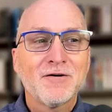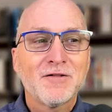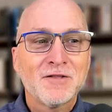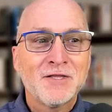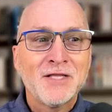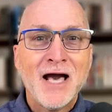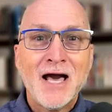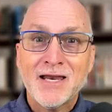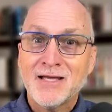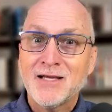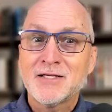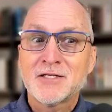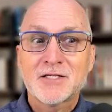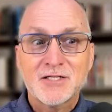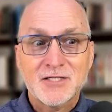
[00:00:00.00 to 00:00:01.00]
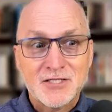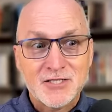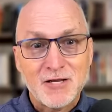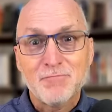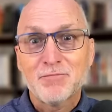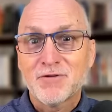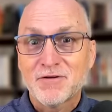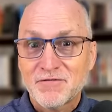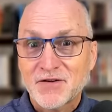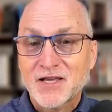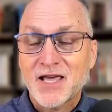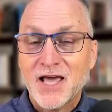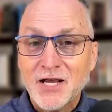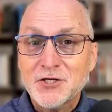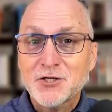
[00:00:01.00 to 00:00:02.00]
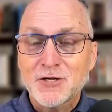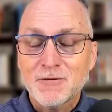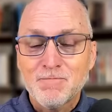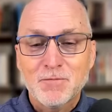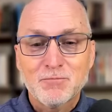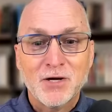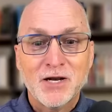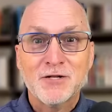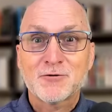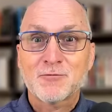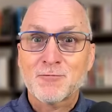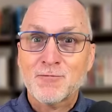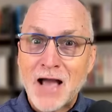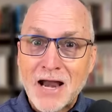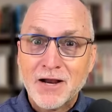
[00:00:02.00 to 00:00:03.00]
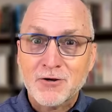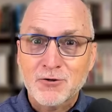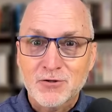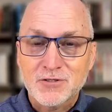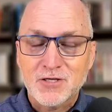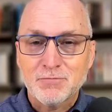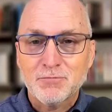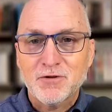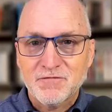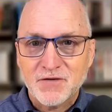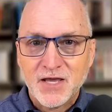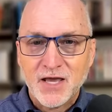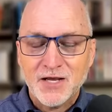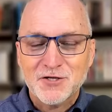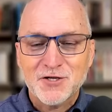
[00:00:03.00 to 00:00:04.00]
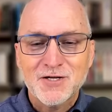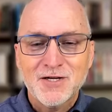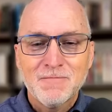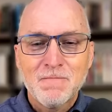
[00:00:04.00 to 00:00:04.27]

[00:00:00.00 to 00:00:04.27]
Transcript: that is simplification, but it's radical simplification